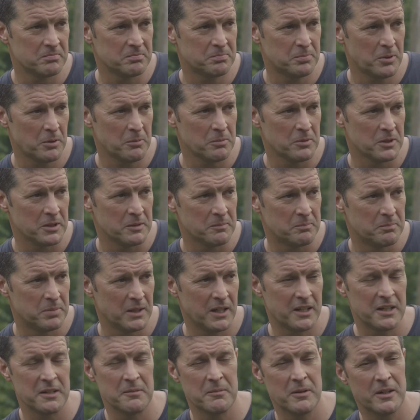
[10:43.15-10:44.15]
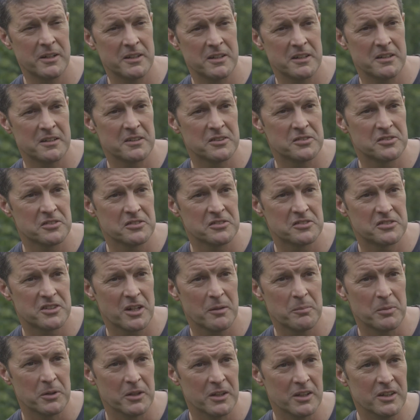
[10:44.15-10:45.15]
probably bloody-mindedness and
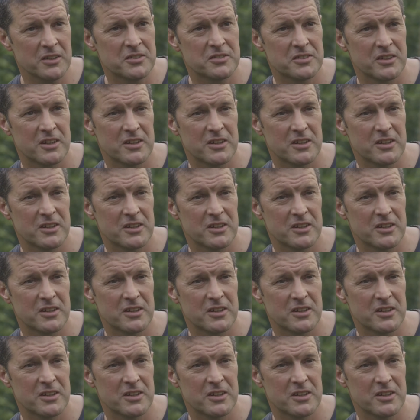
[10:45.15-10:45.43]
stubbornness.